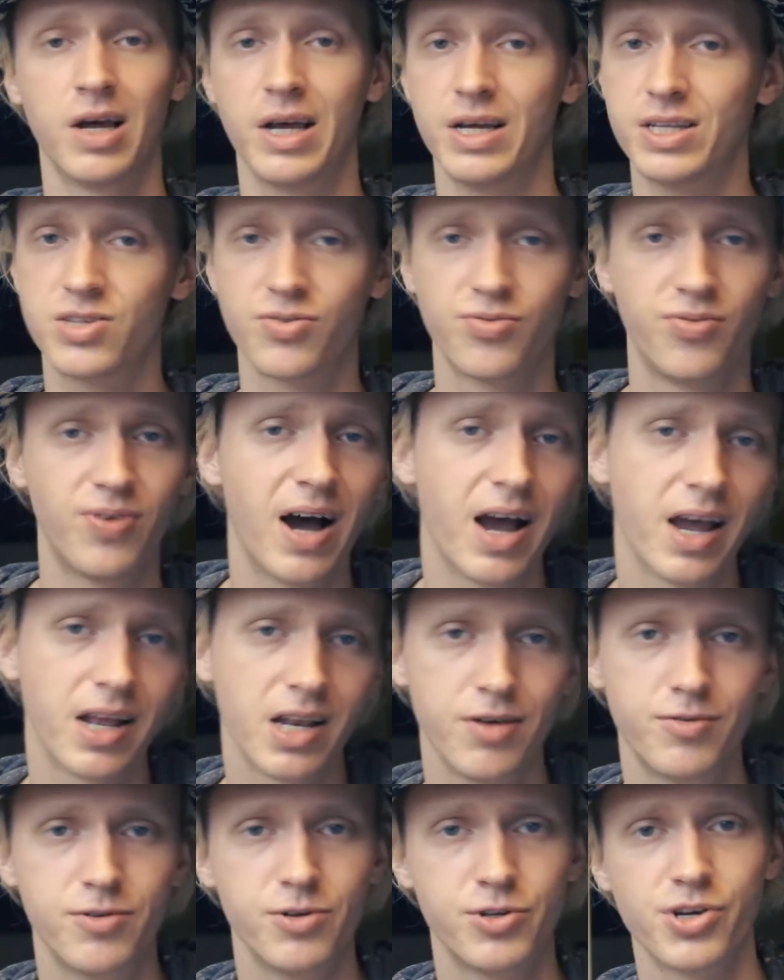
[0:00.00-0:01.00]
It's fine
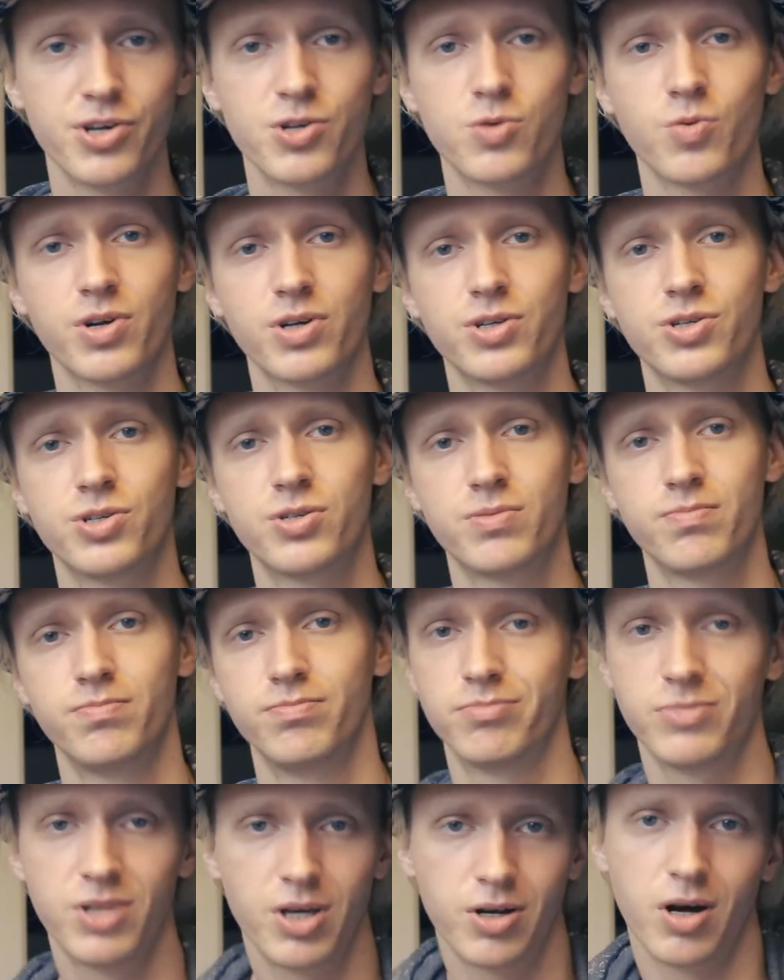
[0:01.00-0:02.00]
if you just want to,
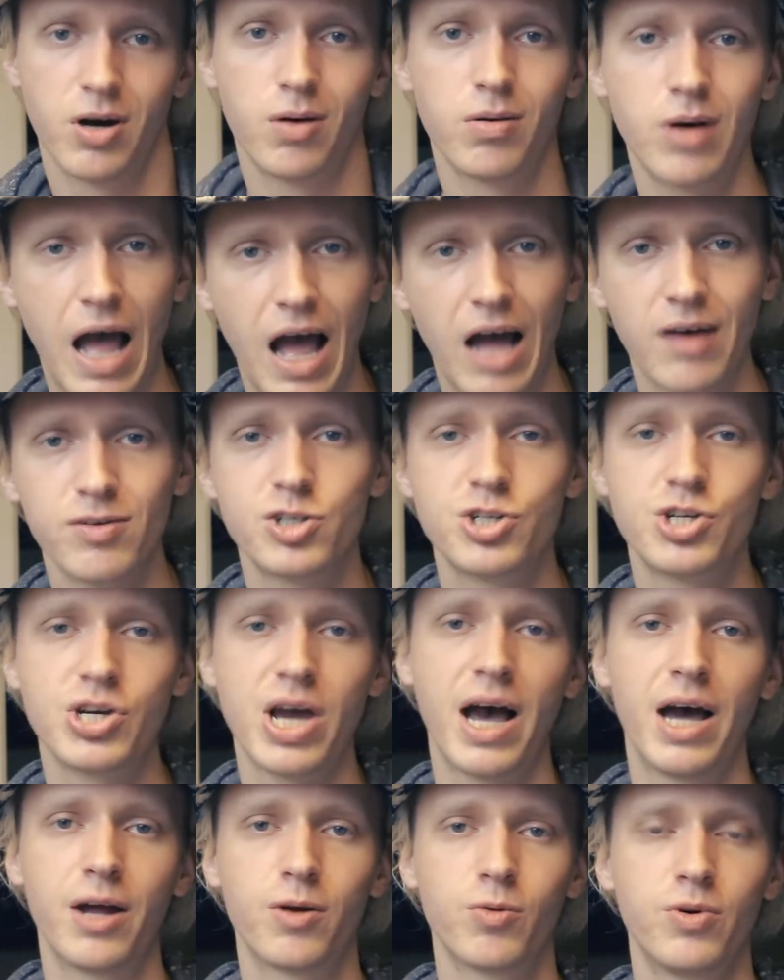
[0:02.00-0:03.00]
you know, have a
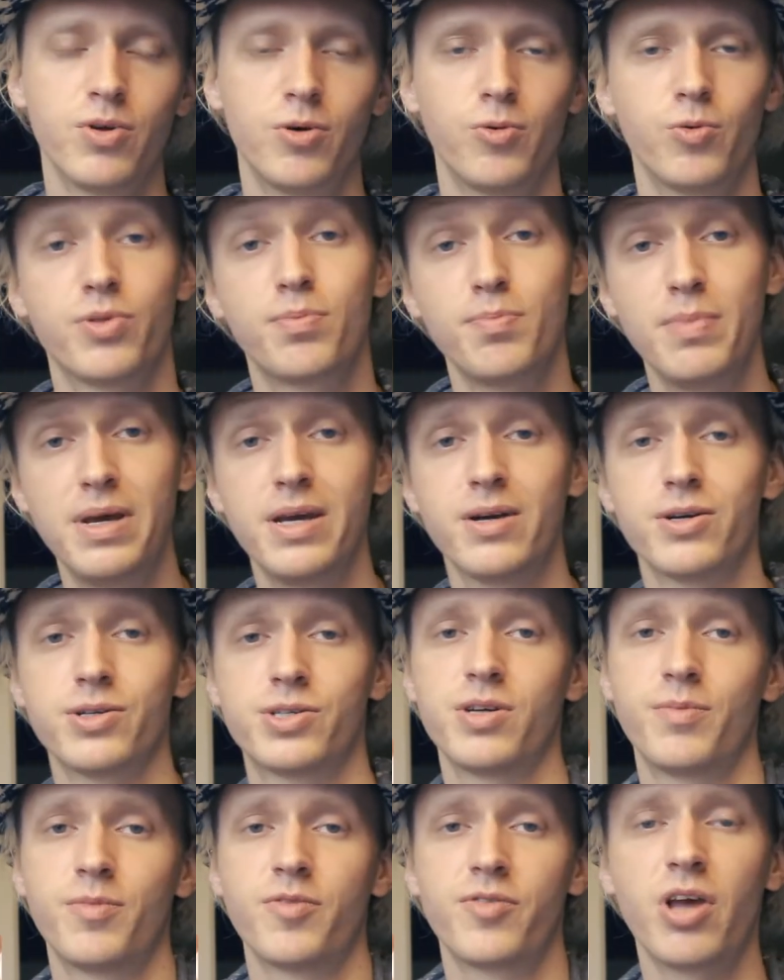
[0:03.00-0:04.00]
chat with me or
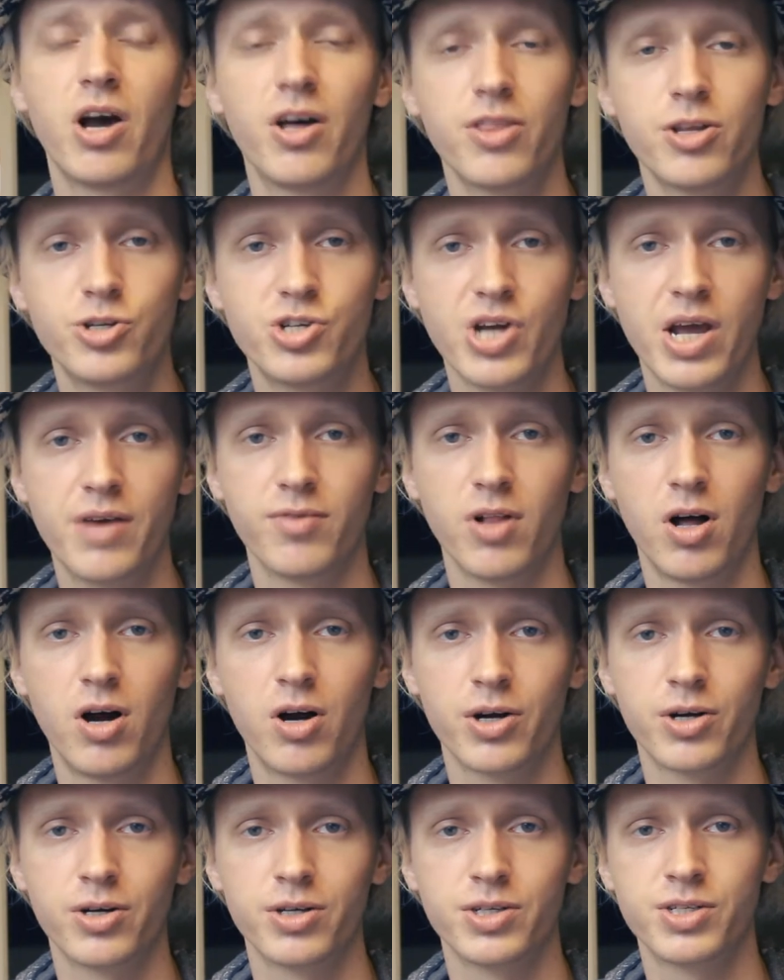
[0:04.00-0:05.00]
some of the other
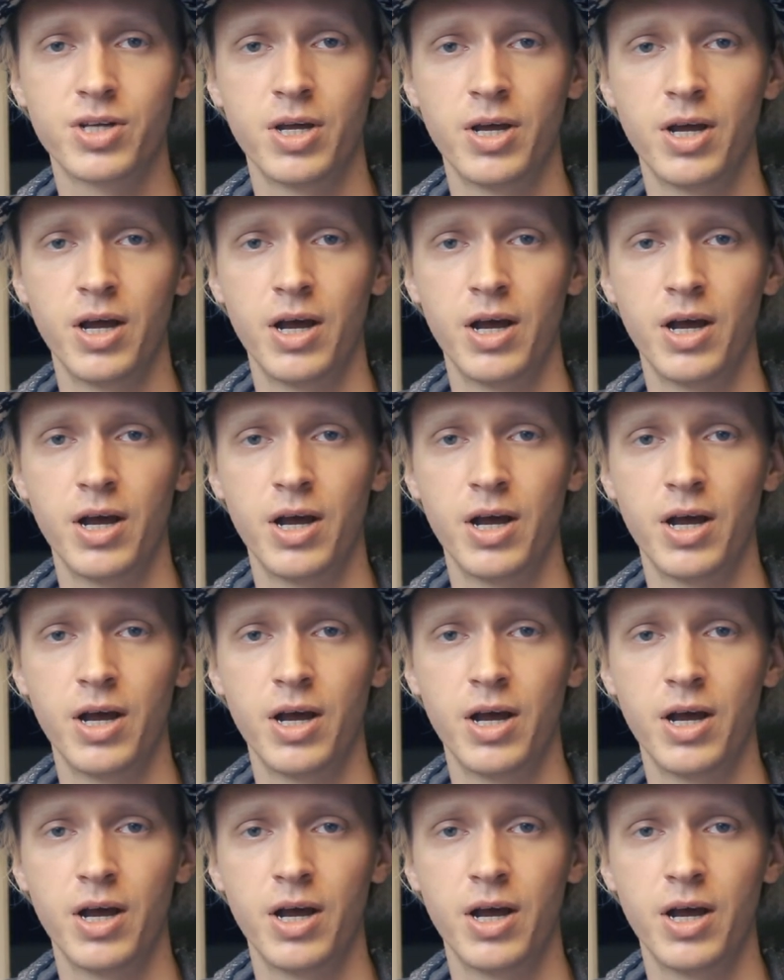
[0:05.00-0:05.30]
jvloggers.